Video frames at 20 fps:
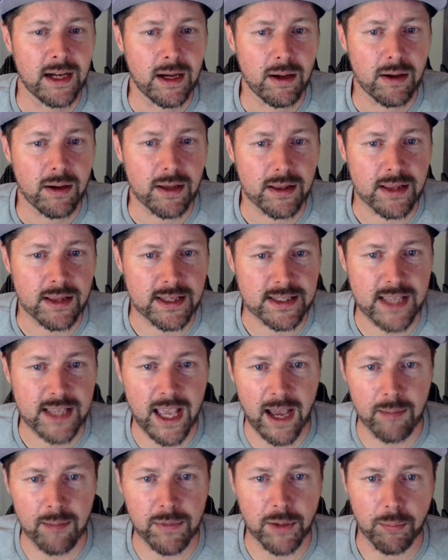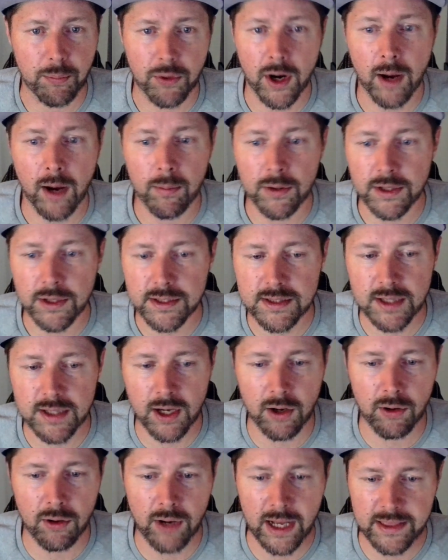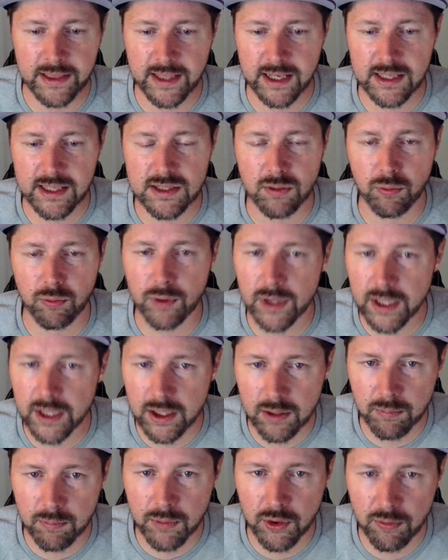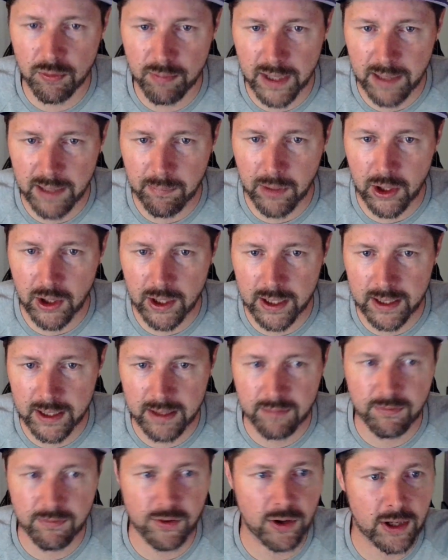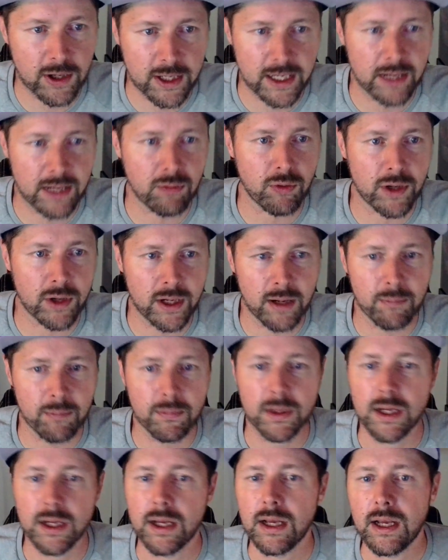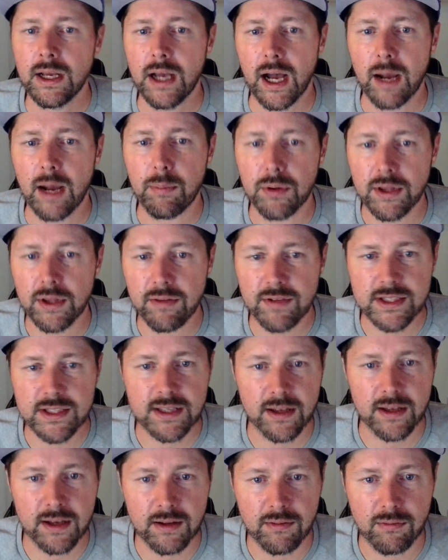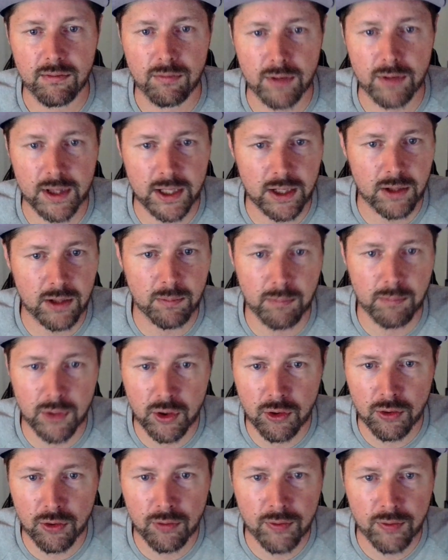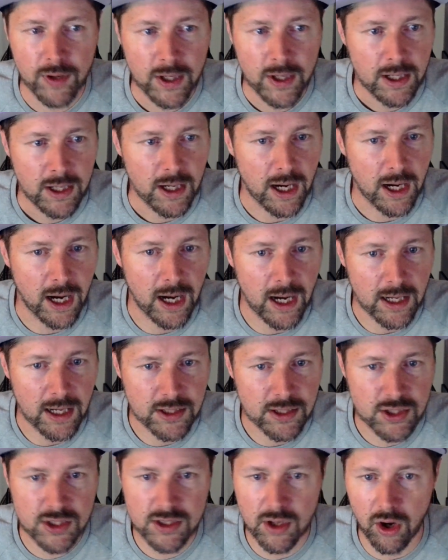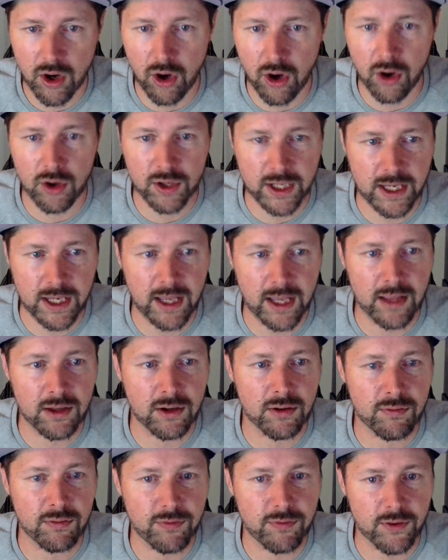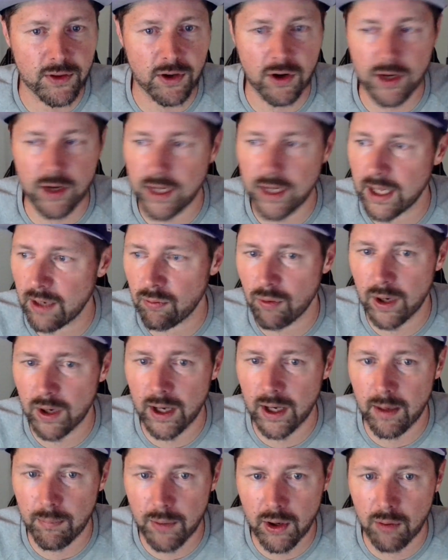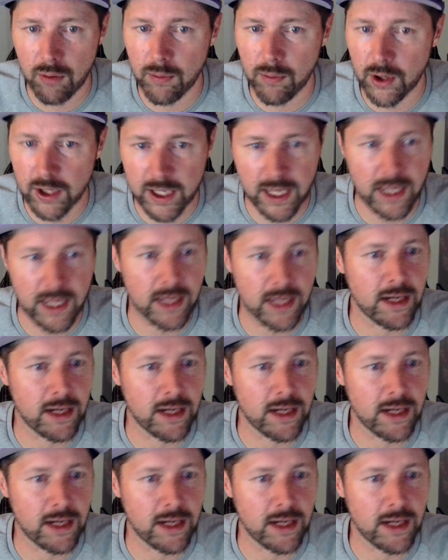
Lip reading: this cabinet probably. So I think it's a really good move by marketing for Arcade 1-Up. I believe it's a really good move just all together for the Arcade 1-Up home arcade